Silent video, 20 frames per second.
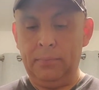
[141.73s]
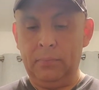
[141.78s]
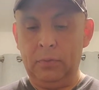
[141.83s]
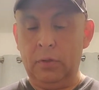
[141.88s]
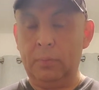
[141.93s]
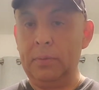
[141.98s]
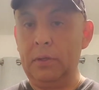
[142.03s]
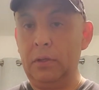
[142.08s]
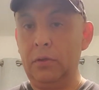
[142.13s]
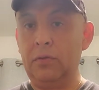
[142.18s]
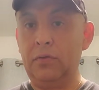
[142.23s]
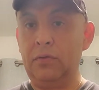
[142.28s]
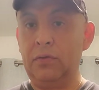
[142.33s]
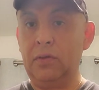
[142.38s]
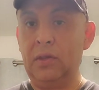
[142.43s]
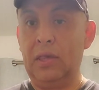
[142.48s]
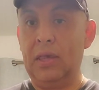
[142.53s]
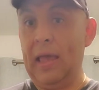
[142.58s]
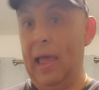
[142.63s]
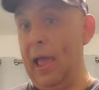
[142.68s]
something to
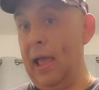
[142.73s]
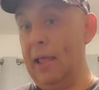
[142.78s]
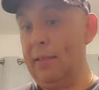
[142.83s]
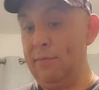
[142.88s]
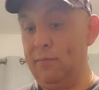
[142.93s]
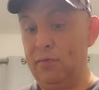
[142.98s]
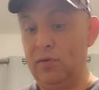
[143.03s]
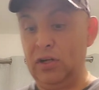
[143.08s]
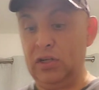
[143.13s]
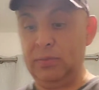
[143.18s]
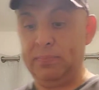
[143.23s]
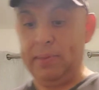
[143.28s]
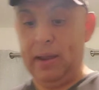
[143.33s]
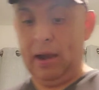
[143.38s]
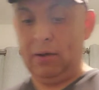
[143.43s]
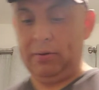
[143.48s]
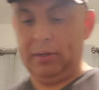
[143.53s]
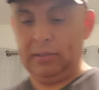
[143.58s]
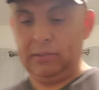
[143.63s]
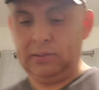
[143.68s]
see and fresh
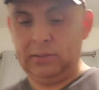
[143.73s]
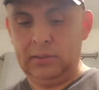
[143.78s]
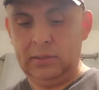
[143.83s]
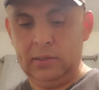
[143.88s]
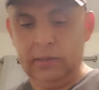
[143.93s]
batteries.